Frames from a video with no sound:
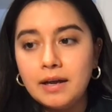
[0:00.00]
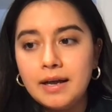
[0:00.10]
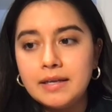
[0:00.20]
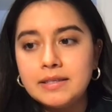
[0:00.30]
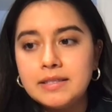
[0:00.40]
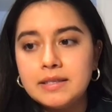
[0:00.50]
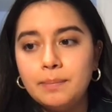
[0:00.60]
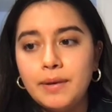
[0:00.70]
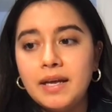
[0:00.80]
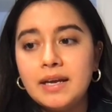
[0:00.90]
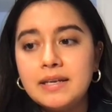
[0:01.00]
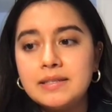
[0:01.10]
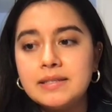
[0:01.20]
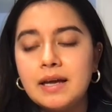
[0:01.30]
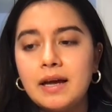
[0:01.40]
it to be. It
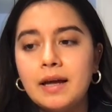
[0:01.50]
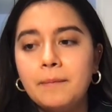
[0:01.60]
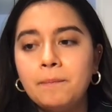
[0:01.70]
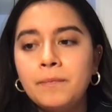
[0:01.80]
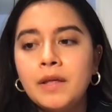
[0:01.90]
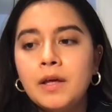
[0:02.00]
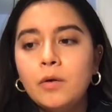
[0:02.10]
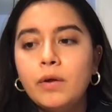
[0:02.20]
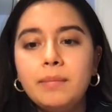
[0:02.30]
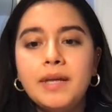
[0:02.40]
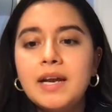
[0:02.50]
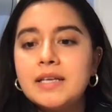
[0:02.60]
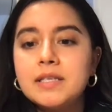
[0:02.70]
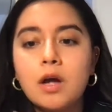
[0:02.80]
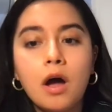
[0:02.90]
is, we mean
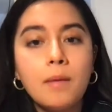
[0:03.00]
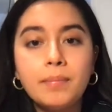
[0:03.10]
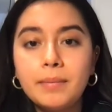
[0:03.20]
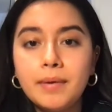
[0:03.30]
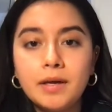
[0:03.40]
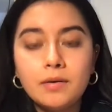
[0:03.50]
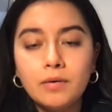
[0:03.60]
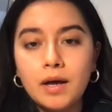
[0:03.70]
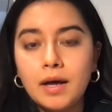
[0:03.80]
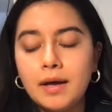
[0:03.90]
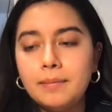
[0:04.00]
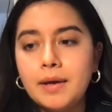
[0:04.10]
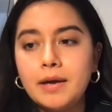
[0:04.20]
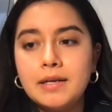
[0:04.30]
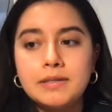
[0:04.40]
as a compliment,
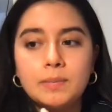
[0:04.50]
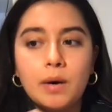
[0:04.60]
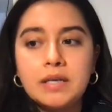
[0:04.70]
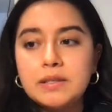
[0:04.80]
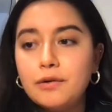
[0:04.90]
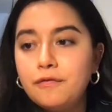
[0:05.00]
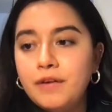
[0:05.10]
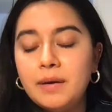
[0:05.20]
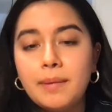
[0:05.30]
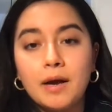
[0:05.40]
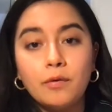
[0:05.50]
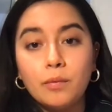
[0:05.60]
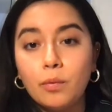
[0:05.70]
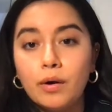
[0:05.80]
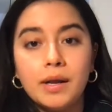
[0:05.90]
and as positive feedback,
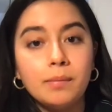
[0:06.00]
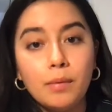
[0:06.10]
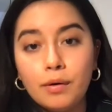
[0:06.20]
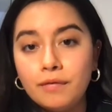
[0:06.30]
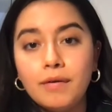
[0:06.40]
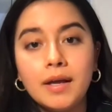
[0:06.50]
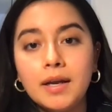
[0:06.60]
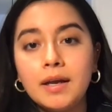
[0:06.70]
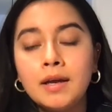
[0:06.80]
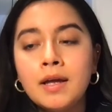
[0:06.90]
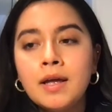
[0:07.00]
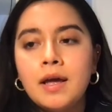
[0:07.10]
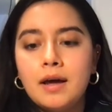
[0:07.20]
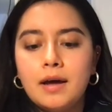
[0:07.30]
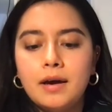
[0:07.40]
rewarding, motivating.
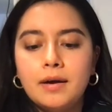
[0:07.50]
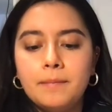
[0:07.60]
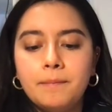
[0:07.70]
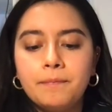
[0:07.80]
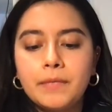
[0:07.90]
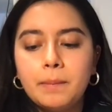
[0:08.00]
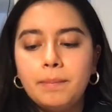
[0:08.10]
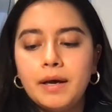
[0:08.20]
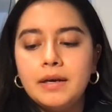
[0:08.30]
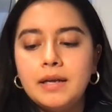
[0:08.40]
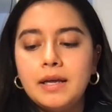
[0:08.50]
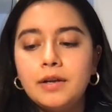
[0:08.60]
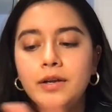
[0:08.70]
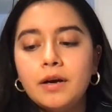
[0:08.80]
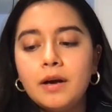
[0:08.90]
But in
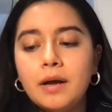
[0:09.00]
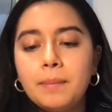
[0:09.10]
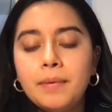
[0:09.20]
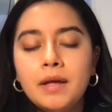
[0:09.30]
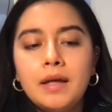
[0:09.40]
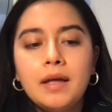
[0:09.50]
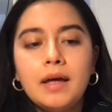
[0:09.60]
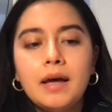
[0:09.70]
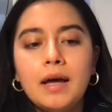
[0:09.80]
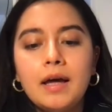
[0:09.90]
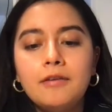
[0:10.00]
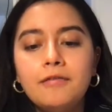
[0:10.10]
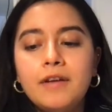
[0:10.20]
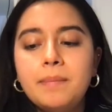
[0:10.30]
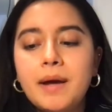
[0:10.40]
Europe,
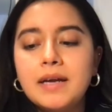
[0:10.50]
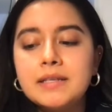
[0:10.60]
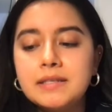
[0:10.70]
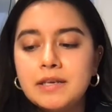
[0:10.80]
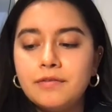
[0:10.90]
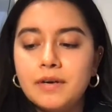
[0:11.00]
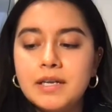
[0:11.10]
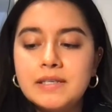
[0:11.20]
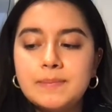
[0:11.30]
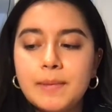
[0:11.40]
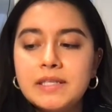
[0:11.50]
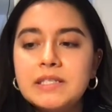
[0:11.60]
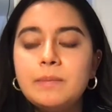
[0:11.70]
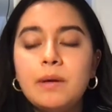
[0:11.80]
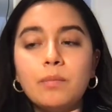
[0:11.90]
feedback is different. It's meant to
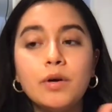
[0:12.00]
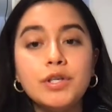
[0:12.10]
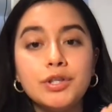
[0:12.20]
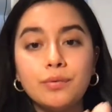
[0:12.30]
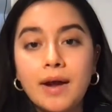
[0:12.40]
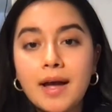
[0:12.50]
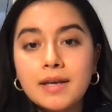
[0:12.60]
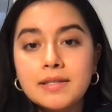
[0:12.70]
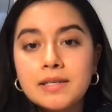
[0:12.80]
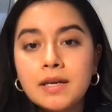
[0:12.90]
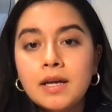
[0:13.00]
be more direct,